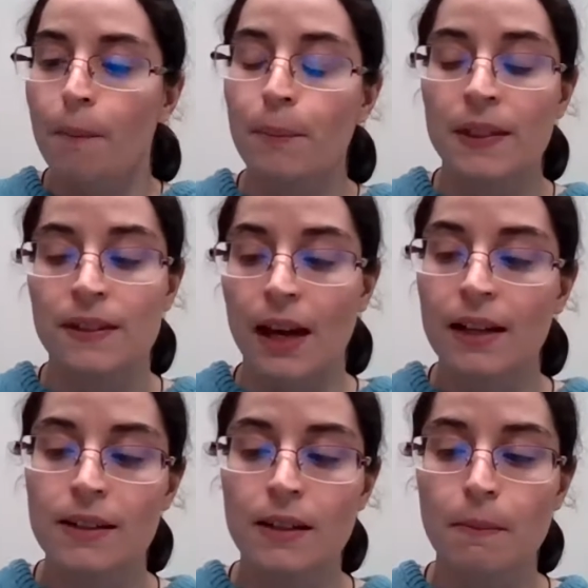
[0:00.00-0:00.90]

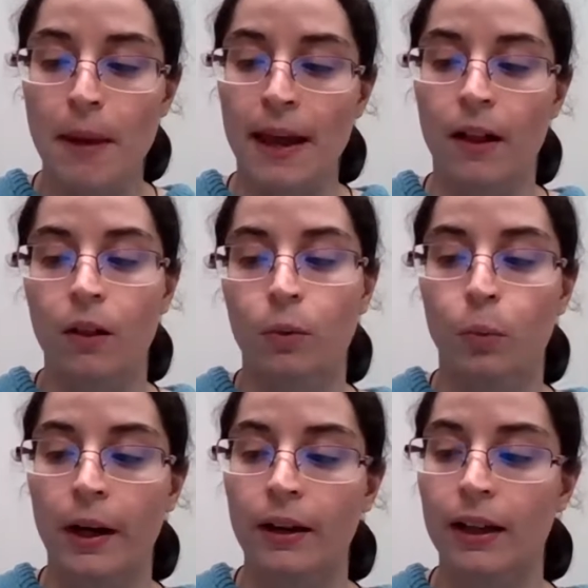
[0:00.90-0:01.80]
Besides the mail,
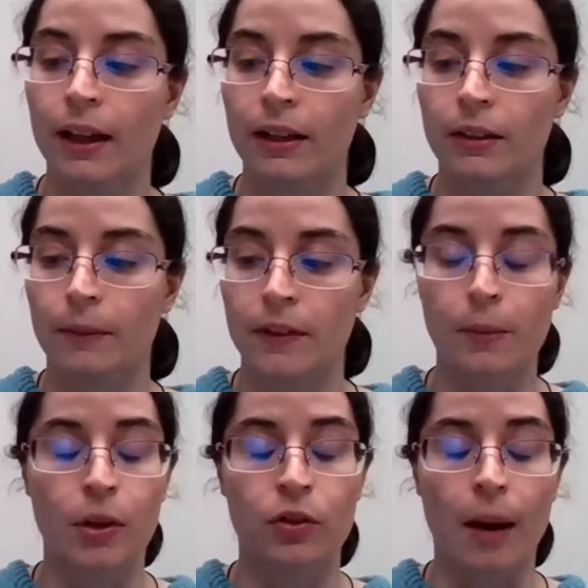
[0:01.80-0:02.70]
where can
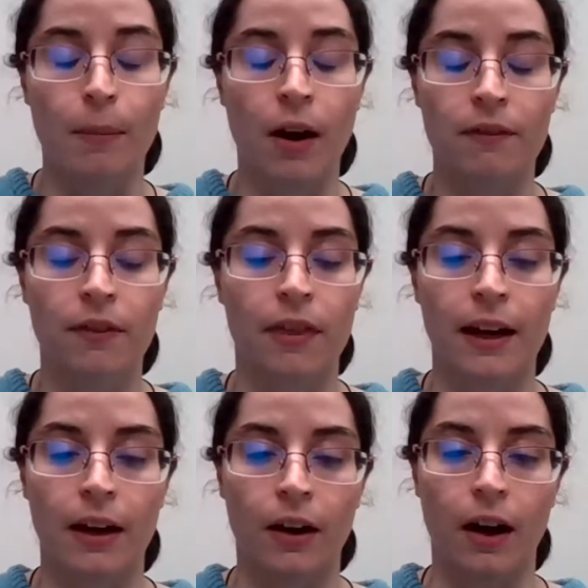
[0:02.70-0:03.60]
someone drop off
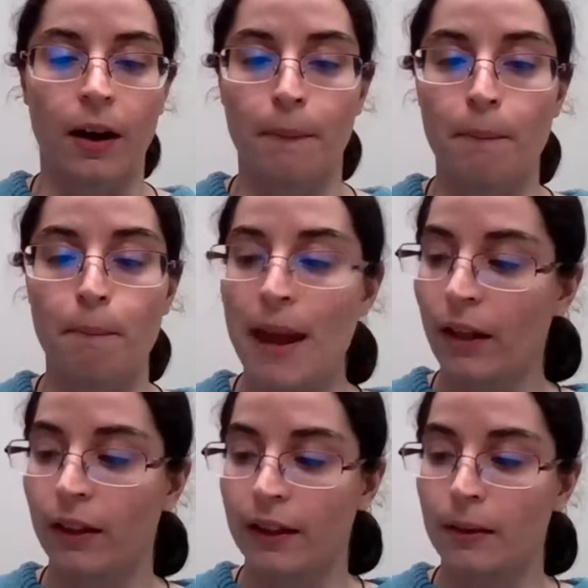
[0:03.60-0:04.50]
their
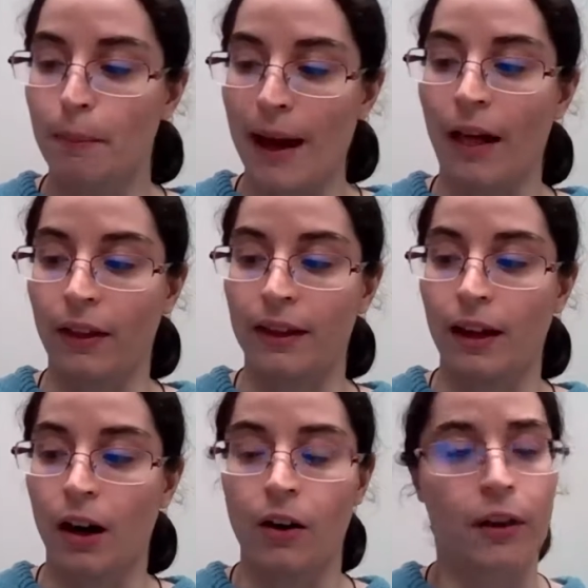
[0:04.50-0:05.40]
mail-in ballot?
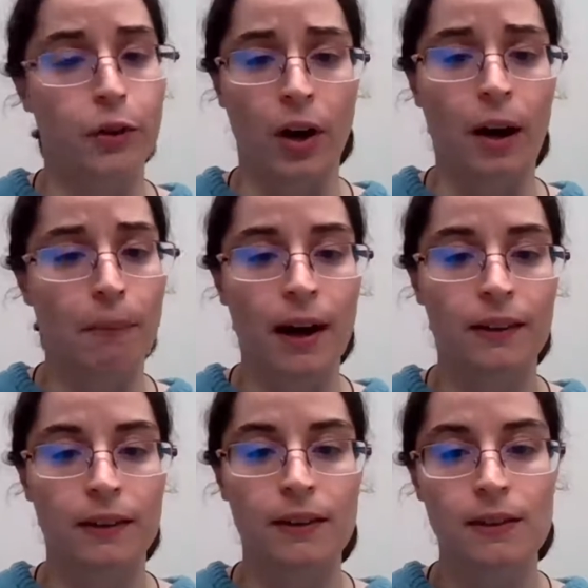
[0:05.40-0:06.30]
Are there drop
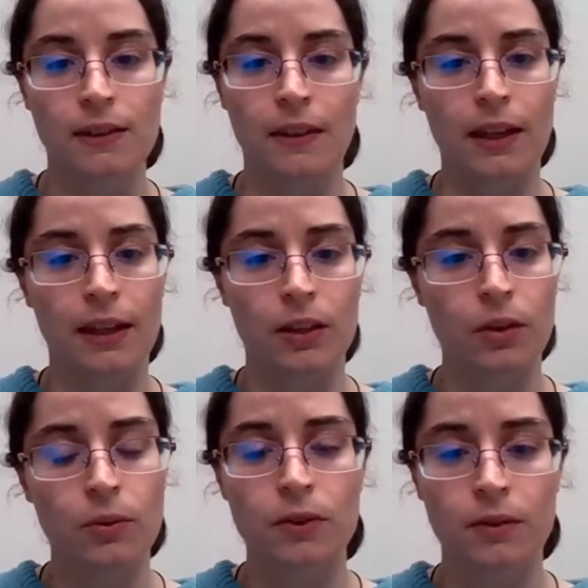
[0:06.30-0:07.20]
boxes that they can
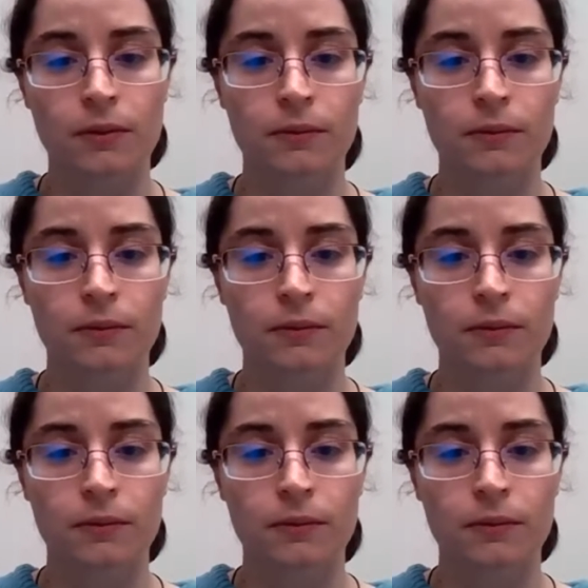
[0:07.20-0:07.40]
use?